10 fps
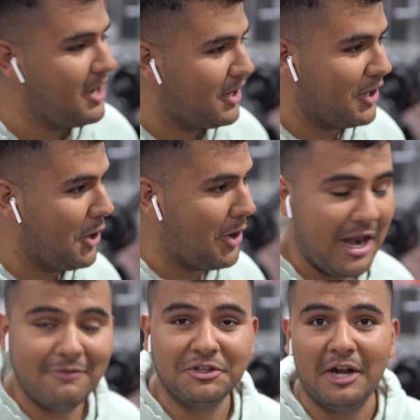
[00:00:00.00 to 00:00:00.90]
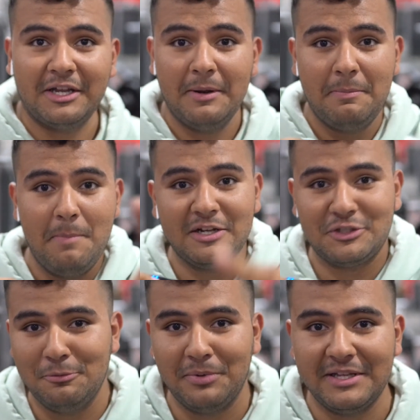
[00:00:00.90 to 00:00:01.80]
You know, I never thought I could bench
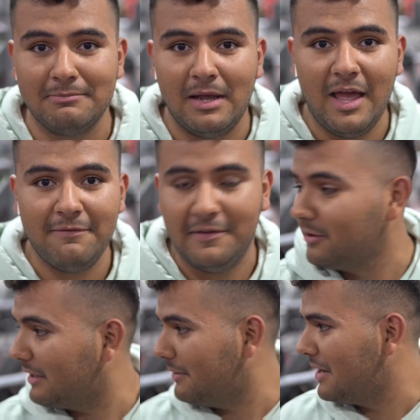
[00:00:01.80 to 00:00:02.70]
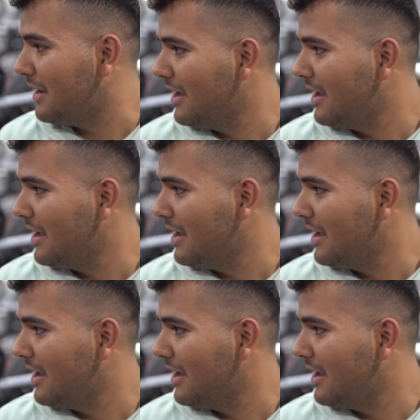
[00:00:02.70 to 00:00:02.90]
two plates in my life, and look at me.